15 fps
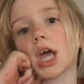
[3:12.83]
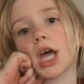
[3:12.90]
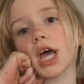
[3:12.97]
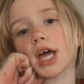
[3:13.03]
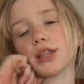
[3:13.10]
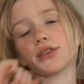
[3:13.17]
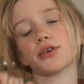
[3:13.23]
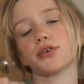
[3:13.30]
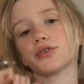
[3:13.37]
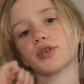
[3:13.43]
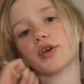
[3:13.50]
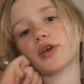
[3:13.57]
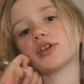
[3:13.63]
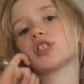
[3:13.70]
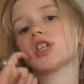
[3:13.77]
And those
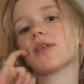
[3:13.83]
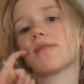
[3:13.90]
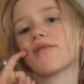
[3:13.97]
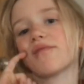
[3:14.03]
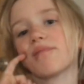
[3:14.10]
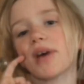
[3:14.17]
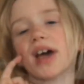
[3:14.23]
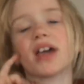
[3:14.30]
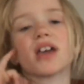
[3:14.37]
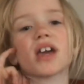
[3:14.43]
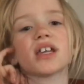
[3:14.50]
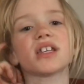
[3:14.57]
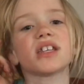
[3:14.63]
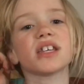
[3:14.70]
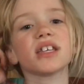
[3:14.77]
are some of my
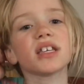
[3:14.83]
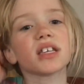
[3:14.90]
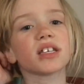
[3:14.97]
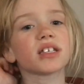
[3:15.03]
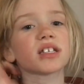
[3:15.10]
ideas